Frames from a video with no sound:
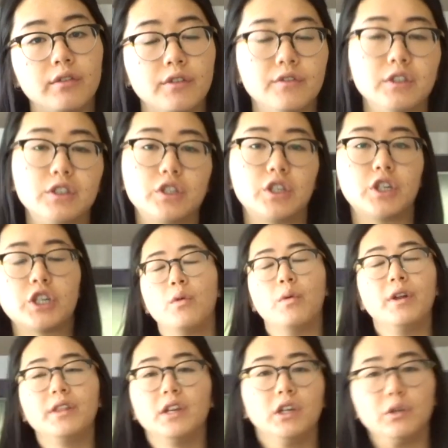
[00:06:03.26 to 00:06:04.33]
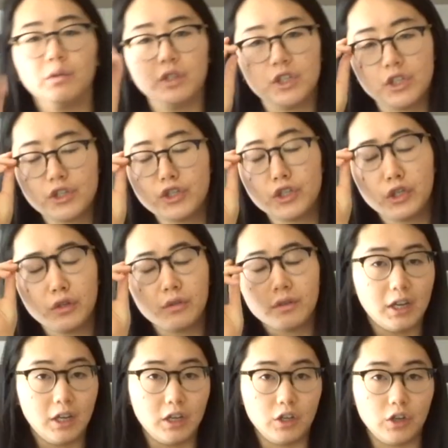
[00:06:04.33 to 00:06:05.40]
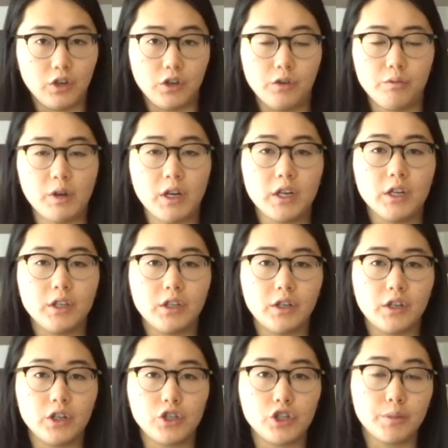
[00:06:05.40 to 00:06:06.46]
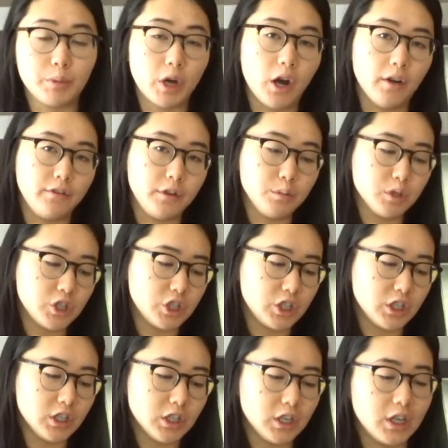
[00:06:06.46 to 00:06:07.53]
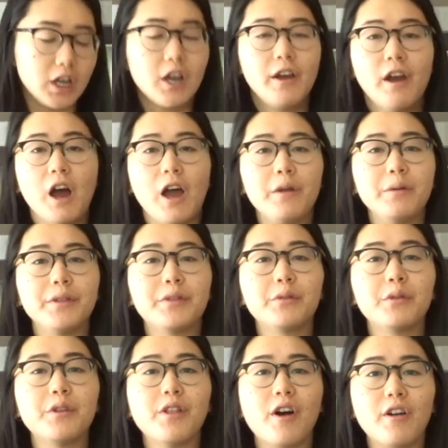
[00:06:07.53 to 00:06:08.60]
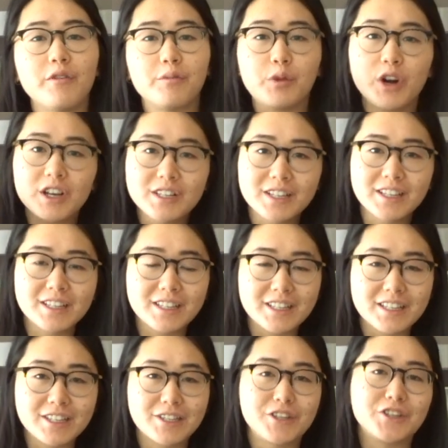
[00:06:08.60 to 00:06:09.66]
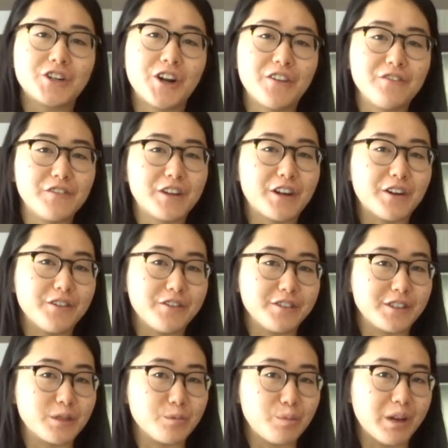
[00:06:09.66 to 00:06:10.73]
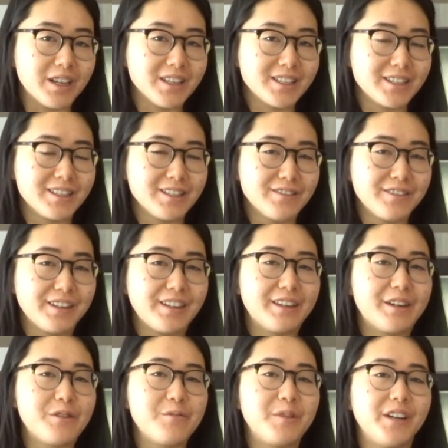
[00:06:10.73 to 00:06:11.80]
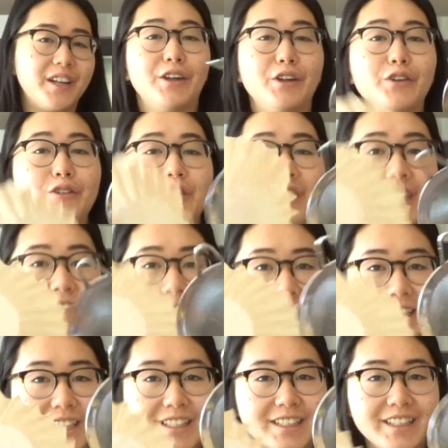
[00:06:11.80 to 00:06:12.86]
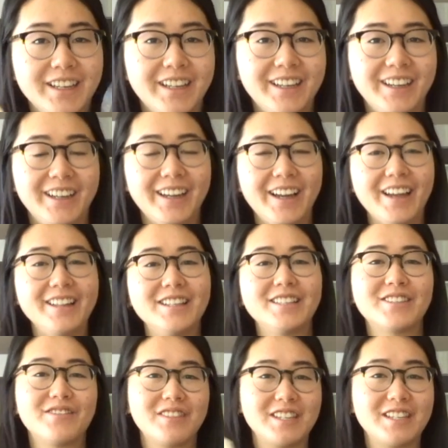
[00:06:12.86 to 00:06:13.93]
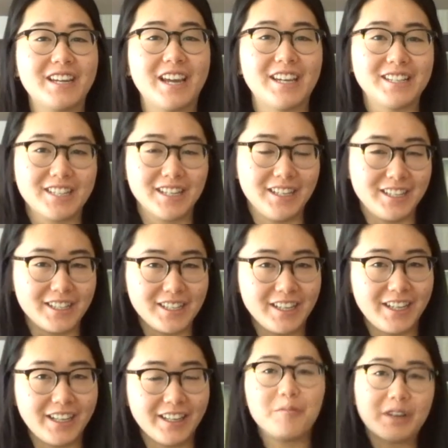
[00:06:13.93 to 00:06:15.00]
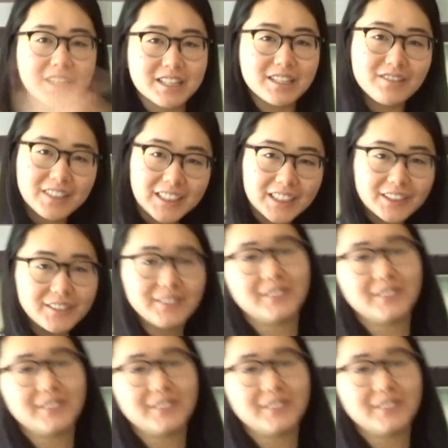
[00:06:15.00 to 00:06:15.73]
filter, one that you would just use in your regular drip coffee machine. I went through a lot of processes to try and figure out what was the best in the video, but use this and then something to catch it underneath. Back to the video.